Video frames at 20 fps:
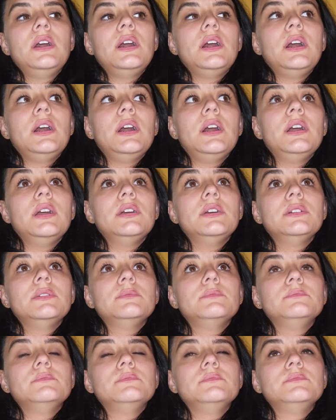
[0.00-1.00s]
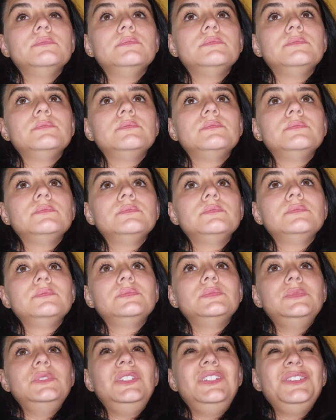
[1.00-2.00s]
Um,
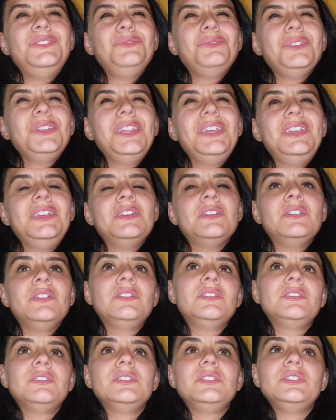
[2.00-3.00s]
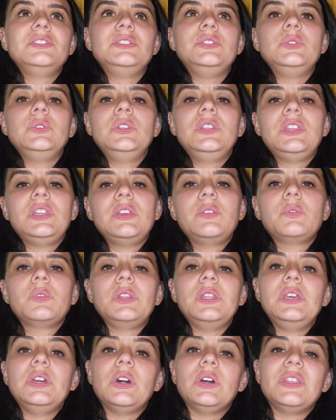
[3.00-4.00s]
didn't really do anything
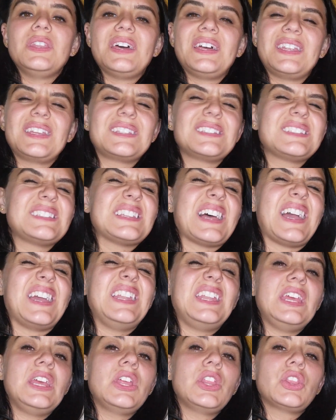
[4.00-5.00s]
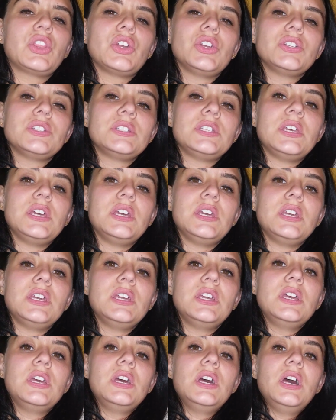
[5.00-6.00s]
really all that exciting Thursday.
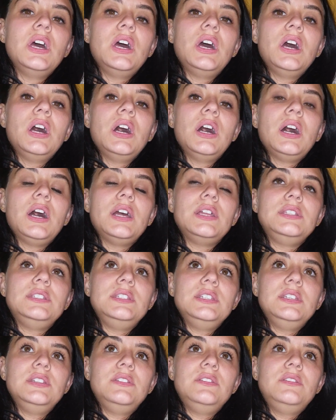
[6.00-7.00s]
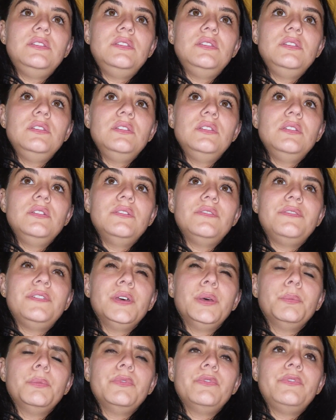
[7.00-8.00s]
I did
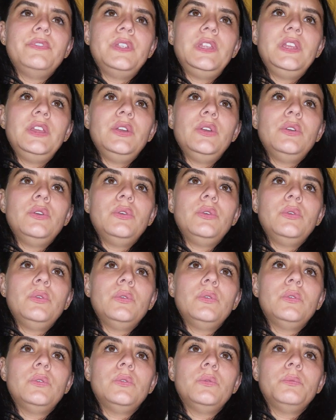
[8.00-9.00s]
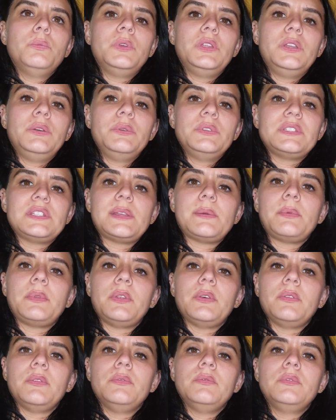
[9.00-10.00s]
film a video, but I wasn't able
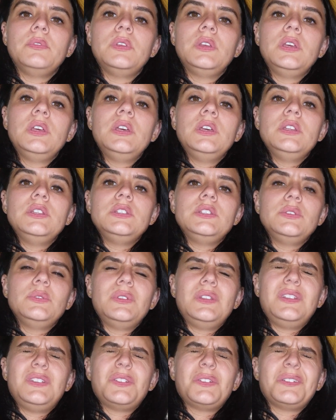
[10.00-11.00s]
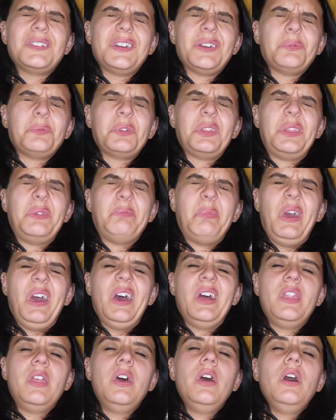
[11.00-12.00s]
to do it. It turned out really
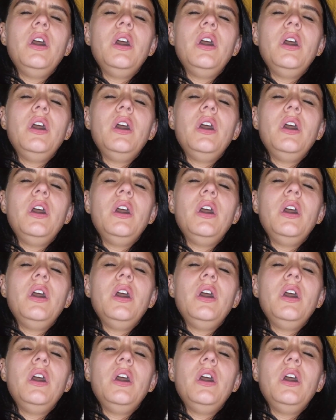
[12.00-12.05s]
bad.